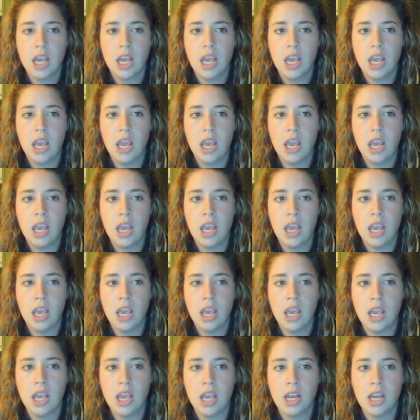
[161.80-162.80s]

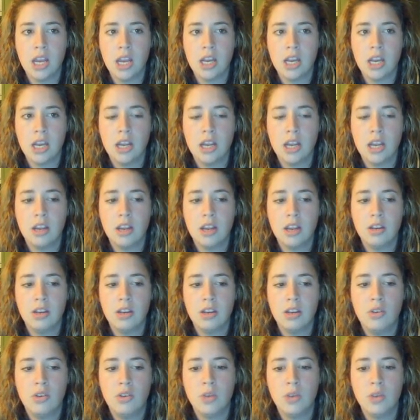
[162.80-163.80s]
And
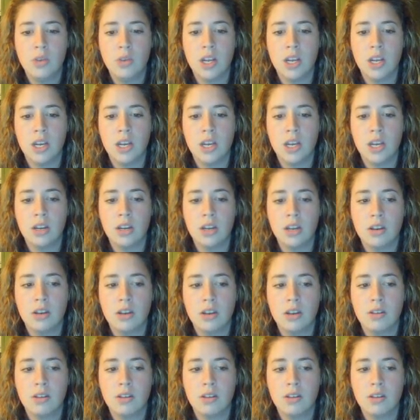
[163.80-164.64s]
you can,